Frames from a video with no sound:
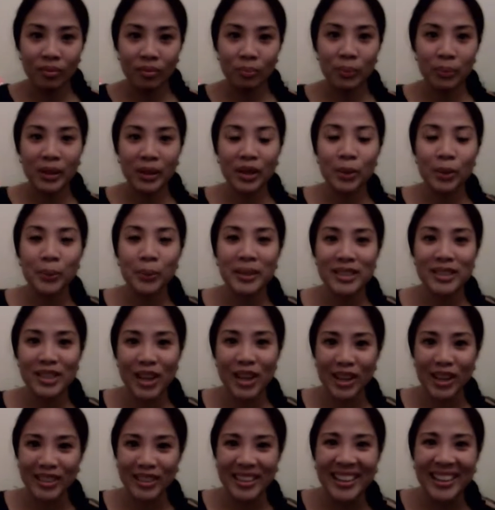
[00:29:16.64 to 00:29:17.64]
nobody's
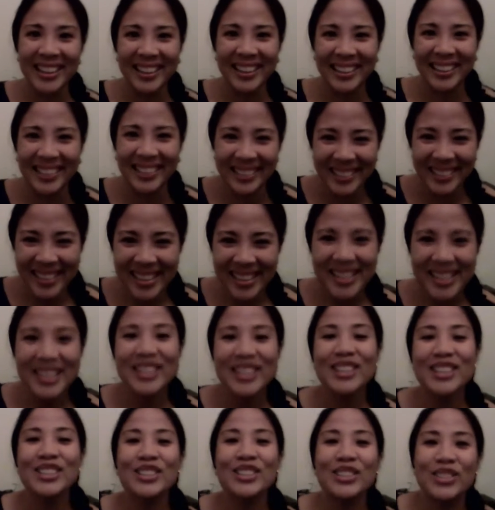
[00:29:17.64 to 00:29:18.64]
on.
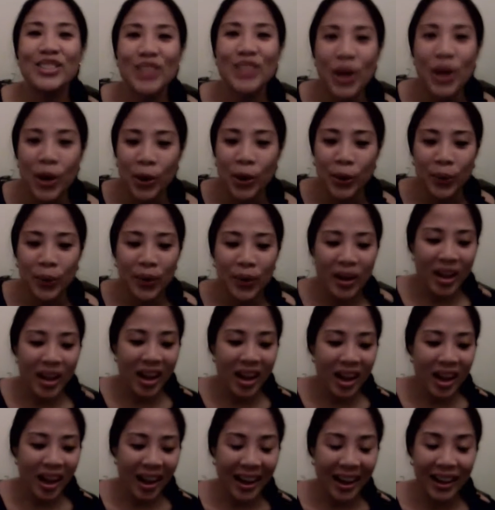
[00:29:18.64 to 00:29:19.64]
So
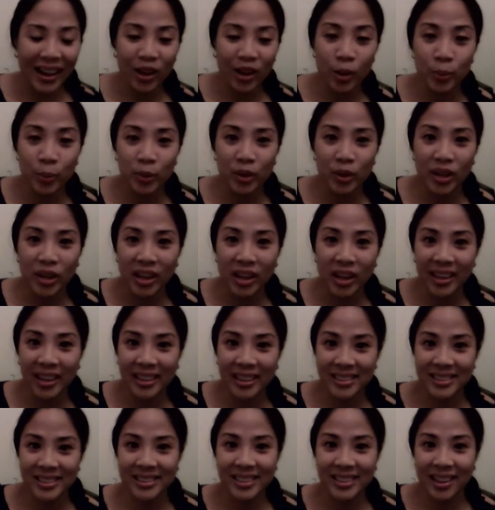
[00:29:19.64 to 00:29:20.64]
I hope you
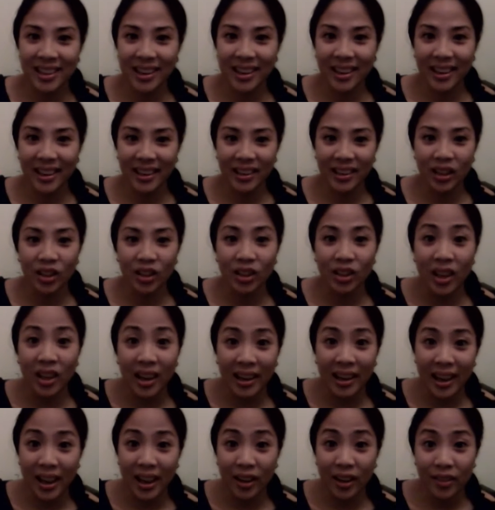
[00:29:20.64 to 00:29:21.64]
guys got a lot
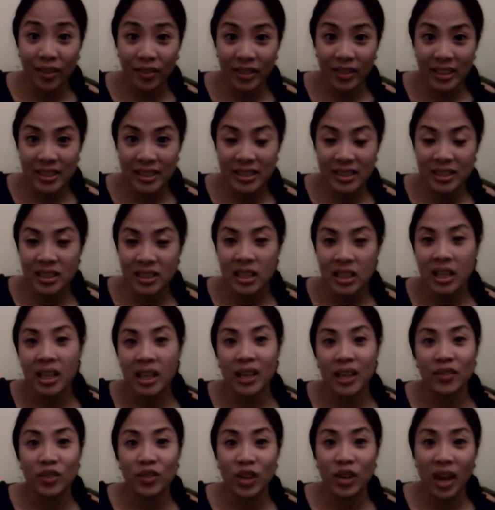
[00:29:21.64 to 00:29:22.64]
out of this.
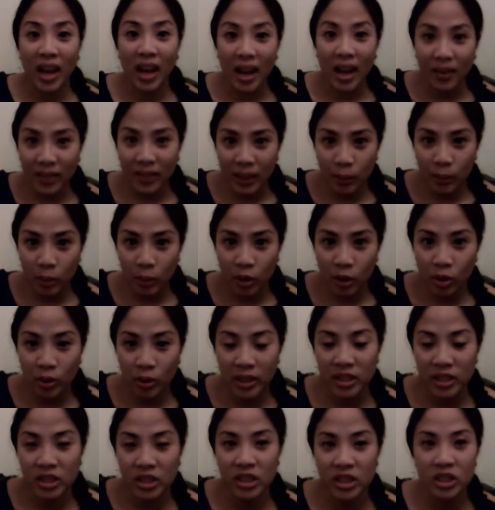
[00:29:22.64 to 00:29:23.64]
If you have any more
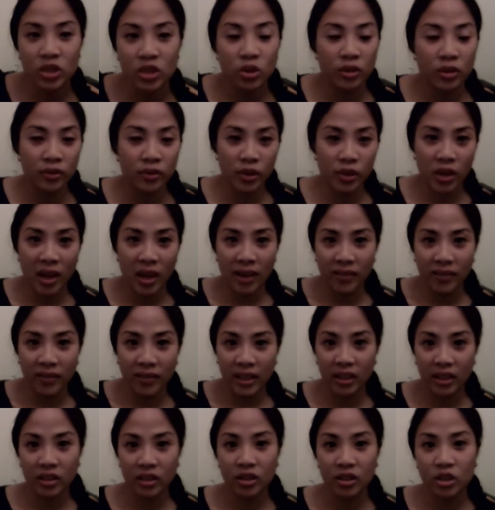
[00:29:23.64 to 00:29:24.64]
questions or if you have any
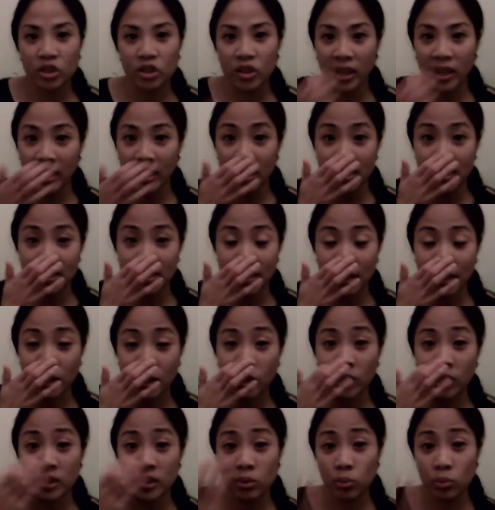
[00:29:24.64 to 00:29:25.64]
other trainings that you
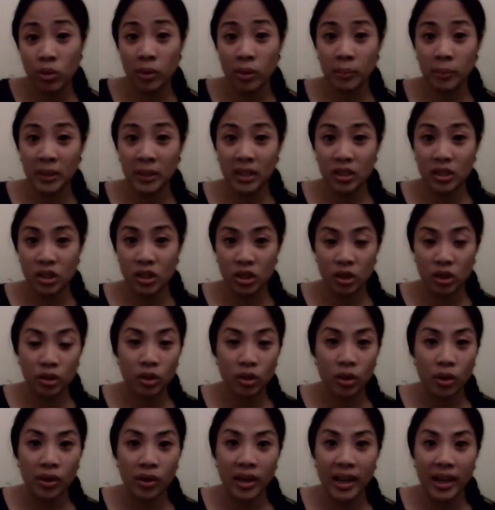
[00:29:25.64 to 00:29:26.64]
guys want me to do,
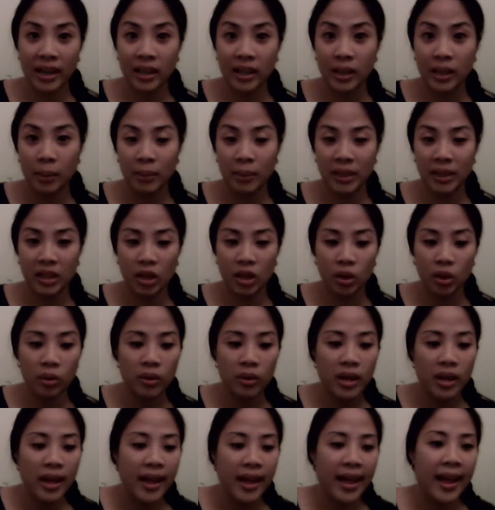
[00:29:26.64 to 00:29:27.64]
go ahead and let me know.
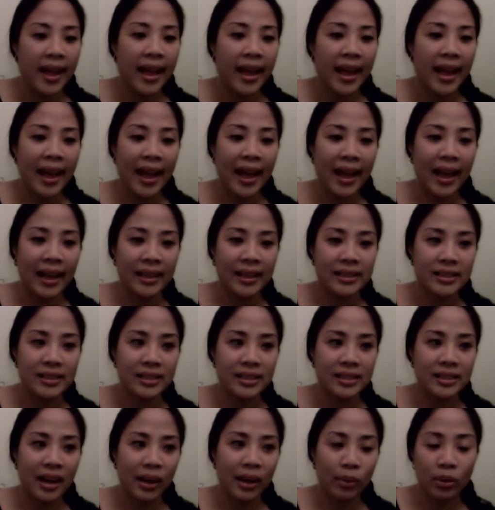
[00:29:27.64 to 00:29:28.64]
And
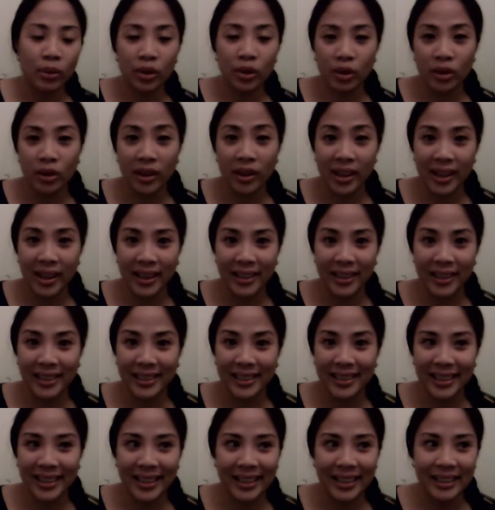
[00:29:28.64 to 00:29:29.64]
I will go ahead
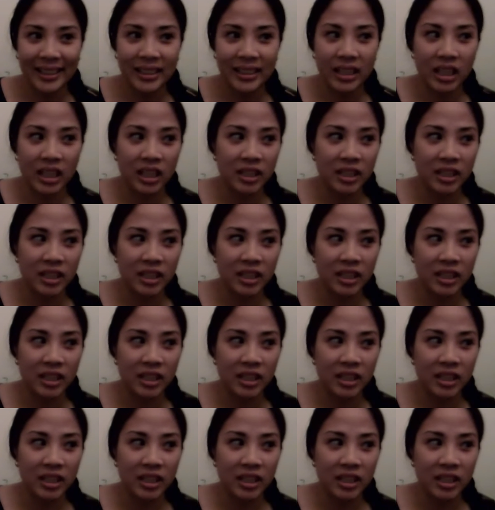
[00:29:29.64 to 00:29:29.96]
and